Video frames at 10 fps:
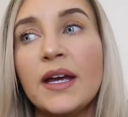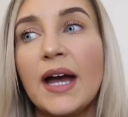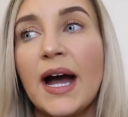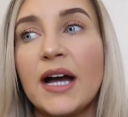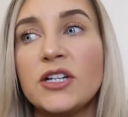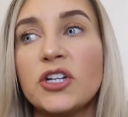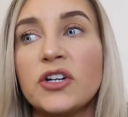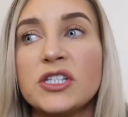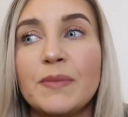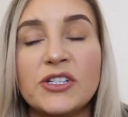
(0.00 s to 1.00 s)
I'd
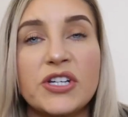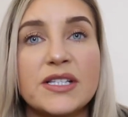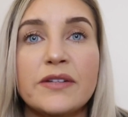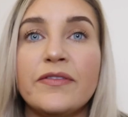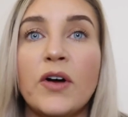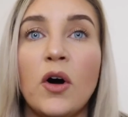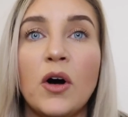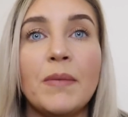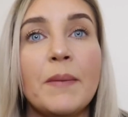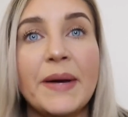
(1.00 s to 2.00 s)
gone to Manchester
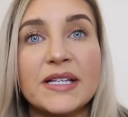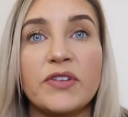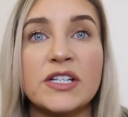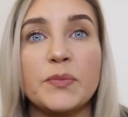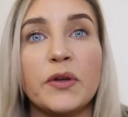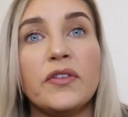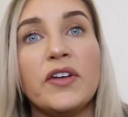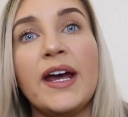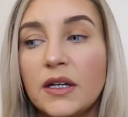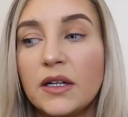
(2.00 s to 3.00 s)
for my best friend's
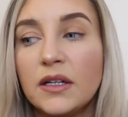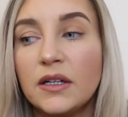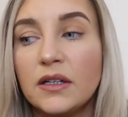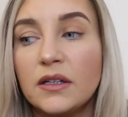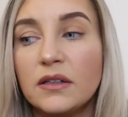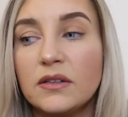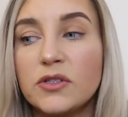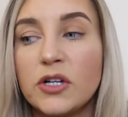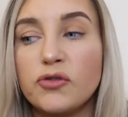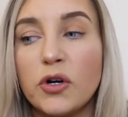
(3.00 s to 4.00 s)
birthday.
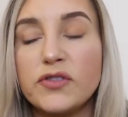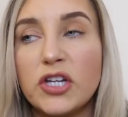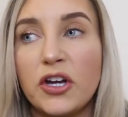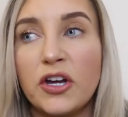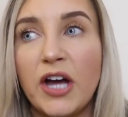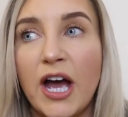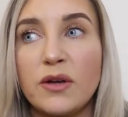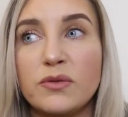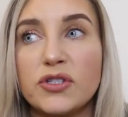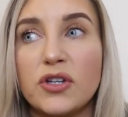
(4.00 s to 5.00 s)
So I drove to her
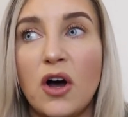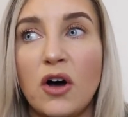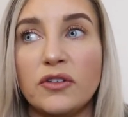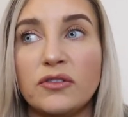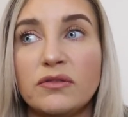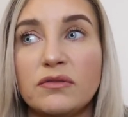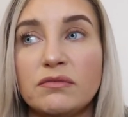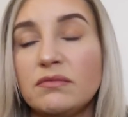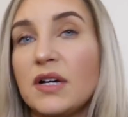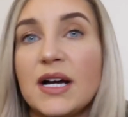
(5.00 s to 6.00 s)
house on
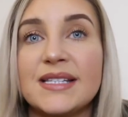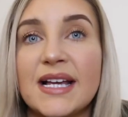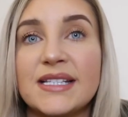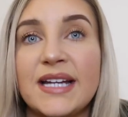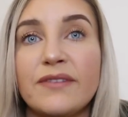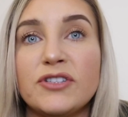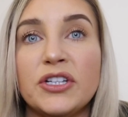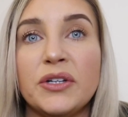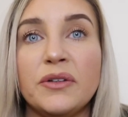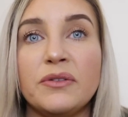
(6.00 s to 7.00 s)
a Saturday
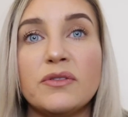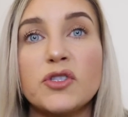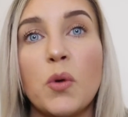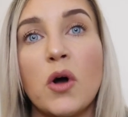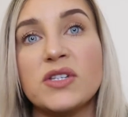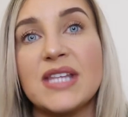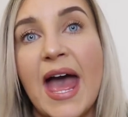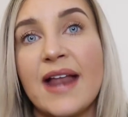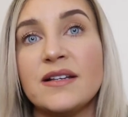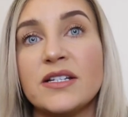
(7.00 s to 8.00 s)
afternoon towards the
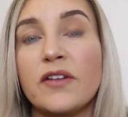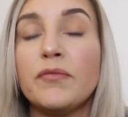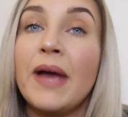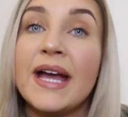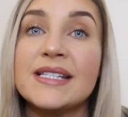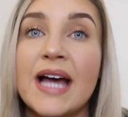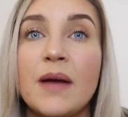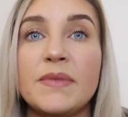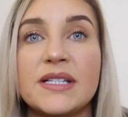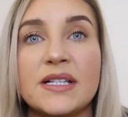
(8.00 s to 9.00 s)
end of May
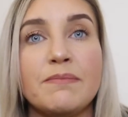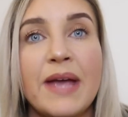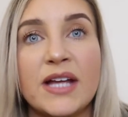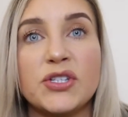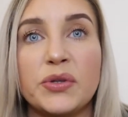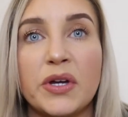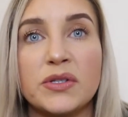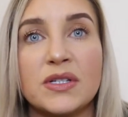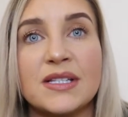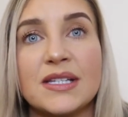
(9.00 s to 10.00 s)
time. This is May
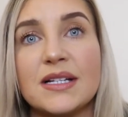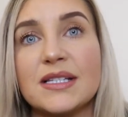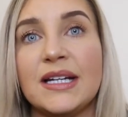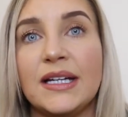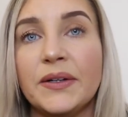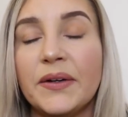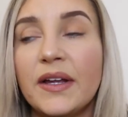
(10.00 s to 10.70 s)
2016.